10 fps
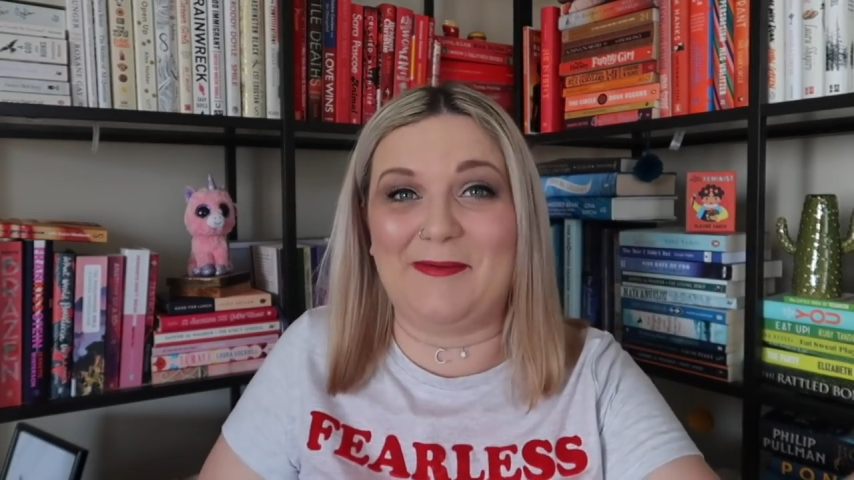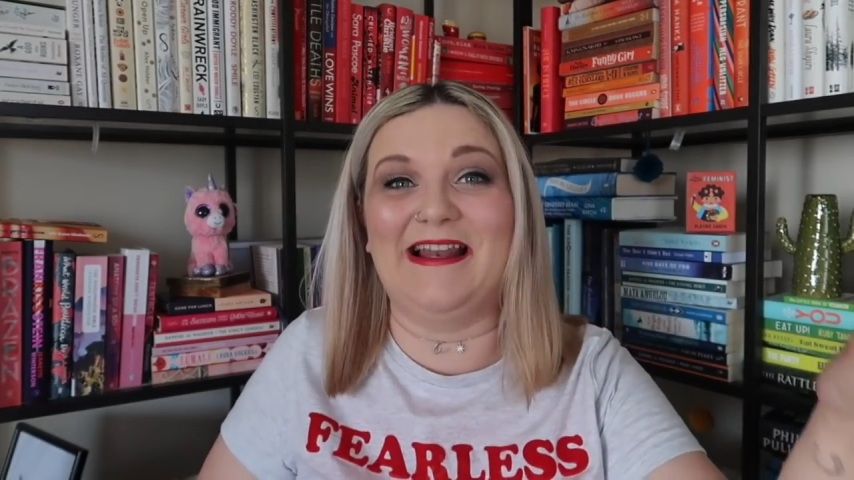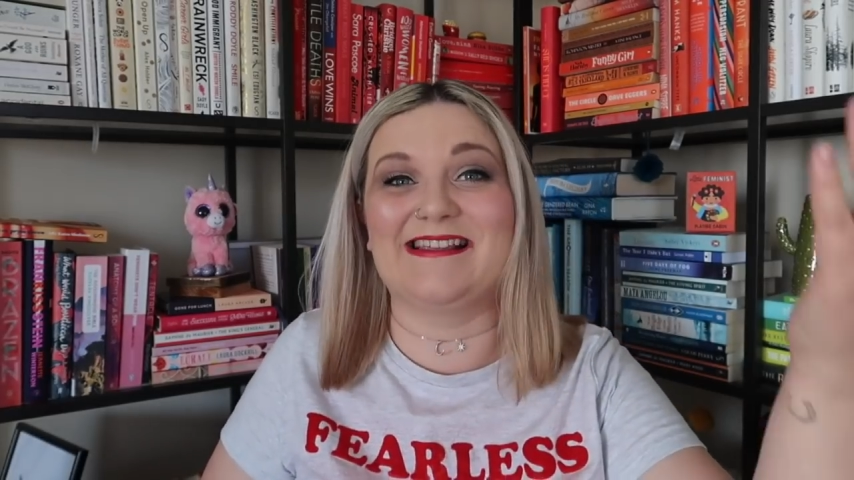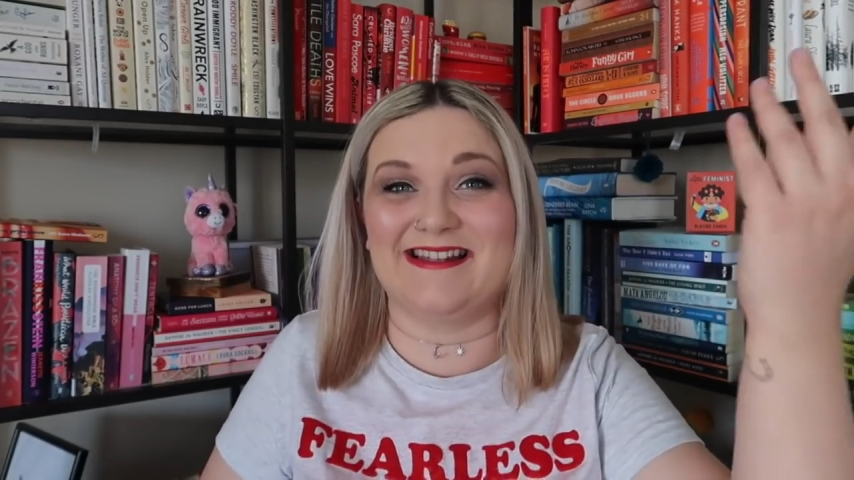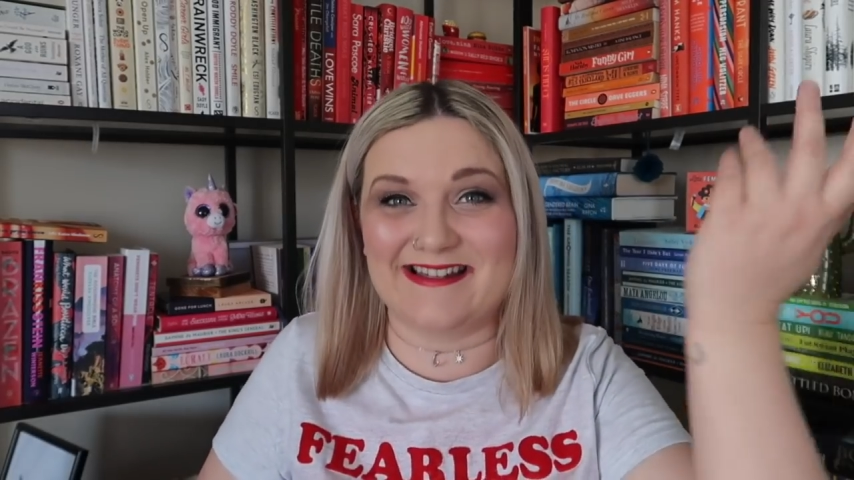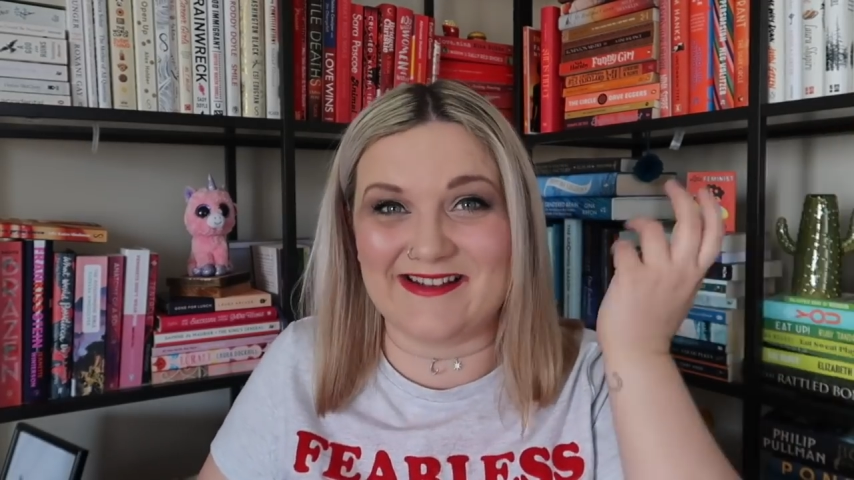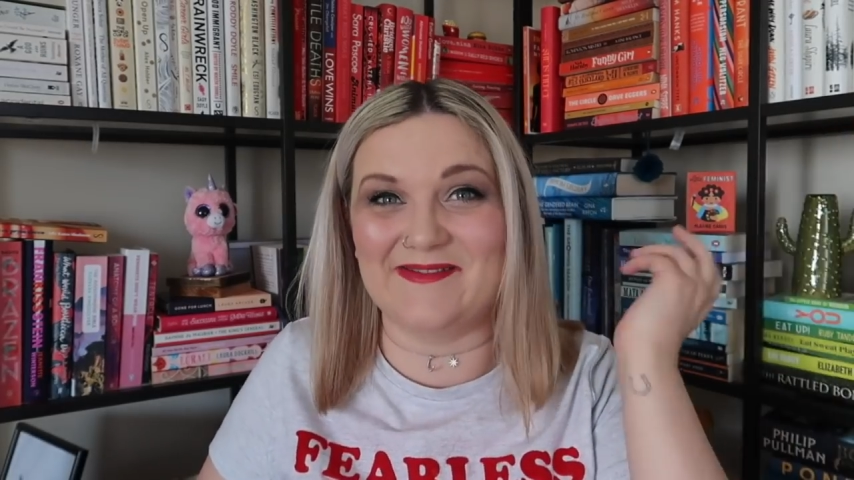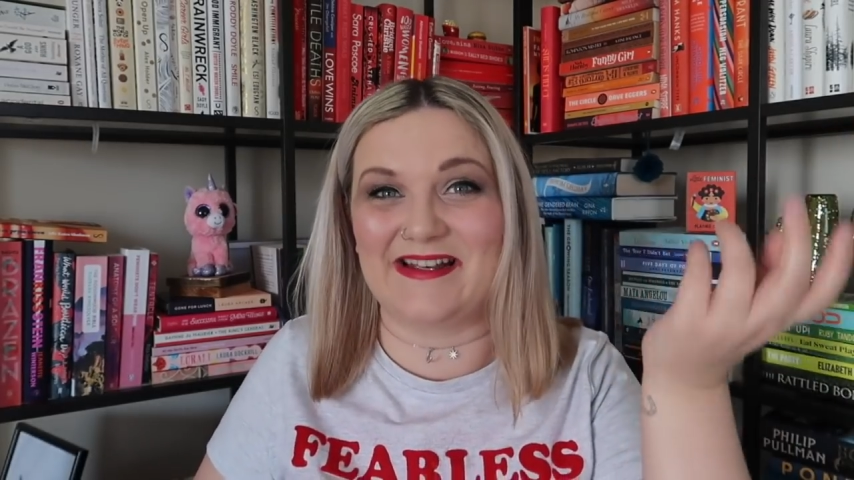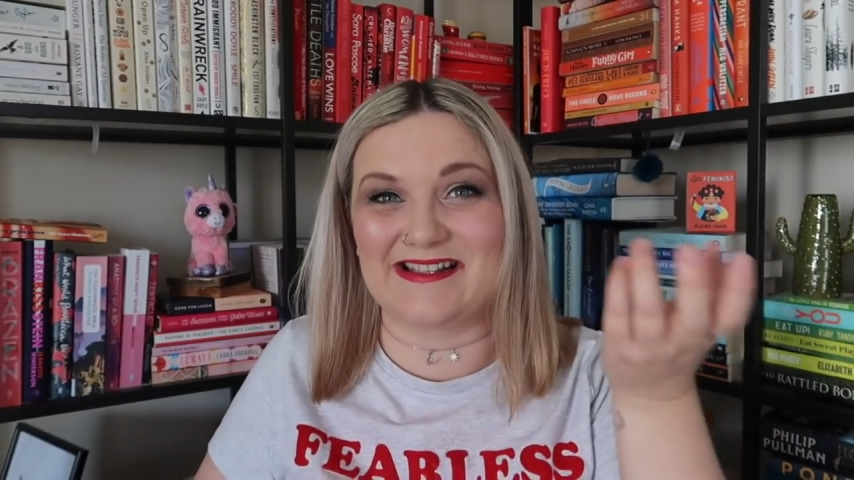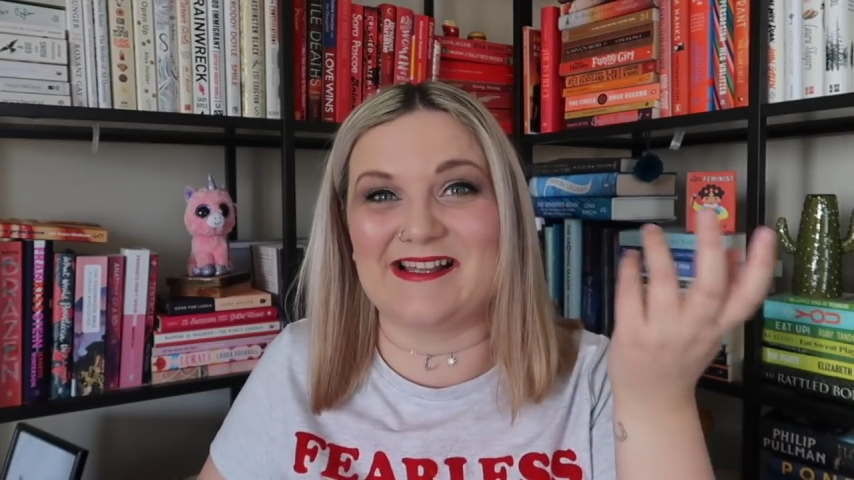I've been listening to
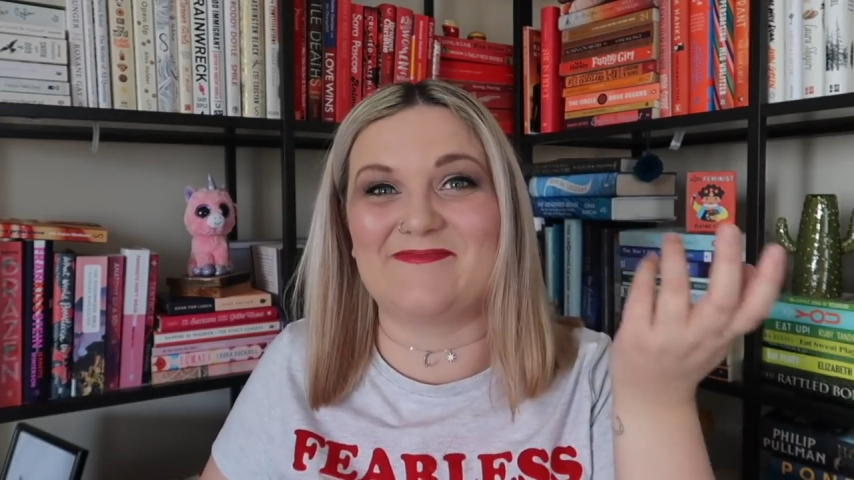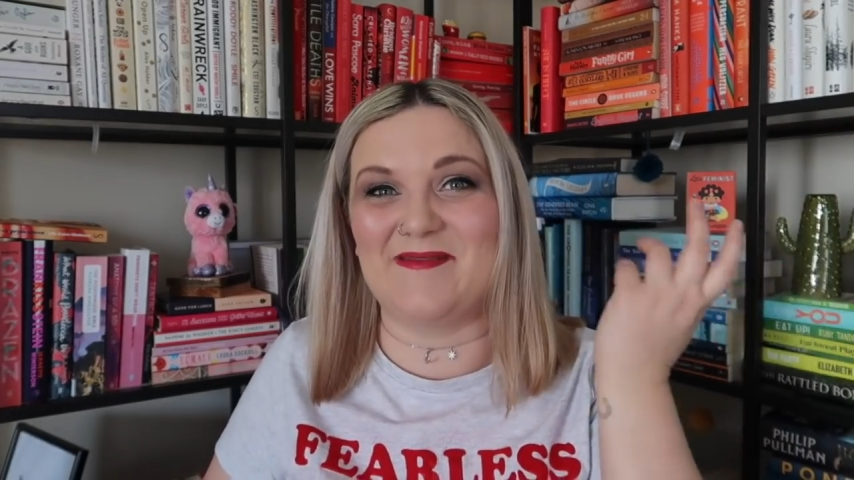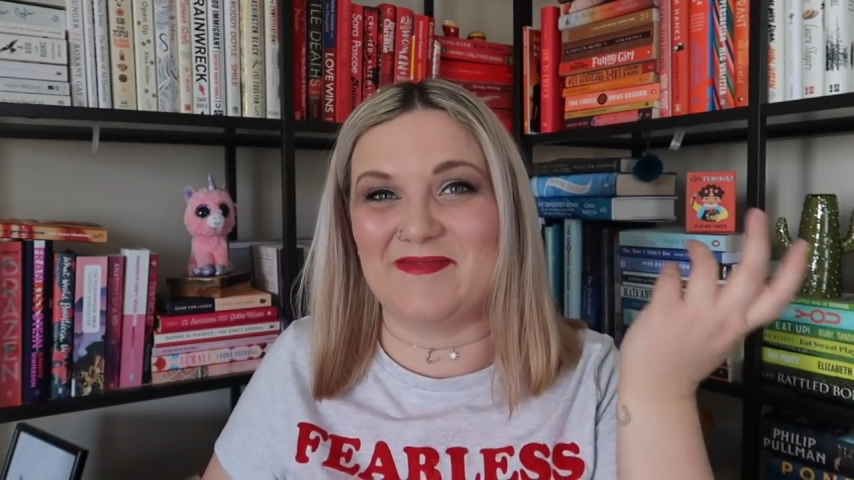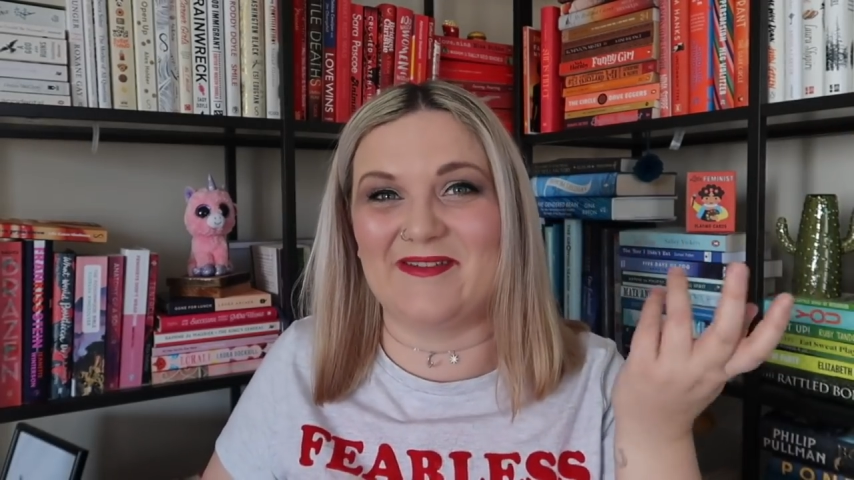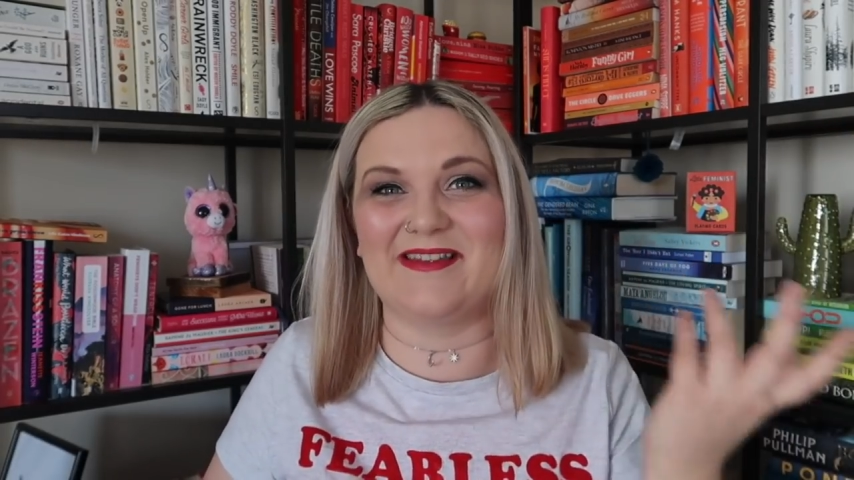because there's people